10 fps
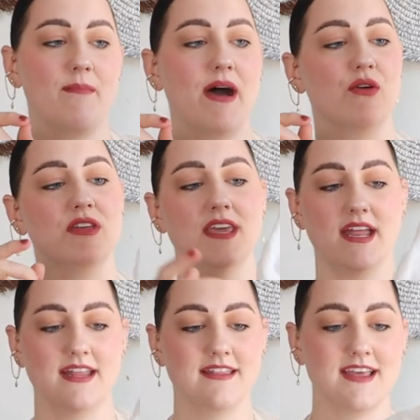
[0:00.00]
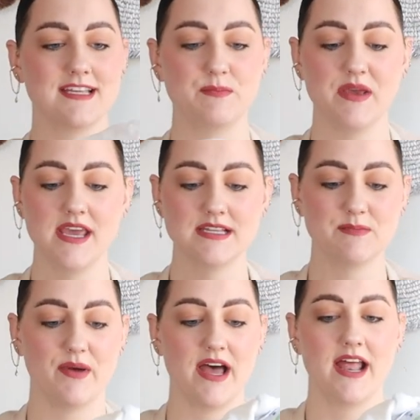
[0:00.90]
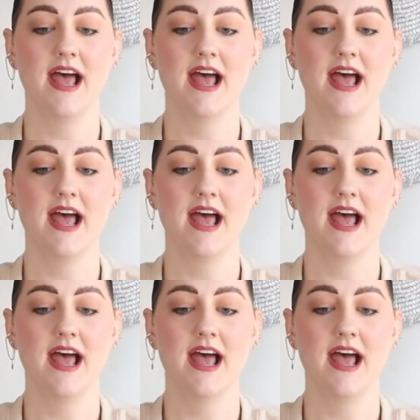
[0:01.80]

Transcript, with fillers: about getting this piece but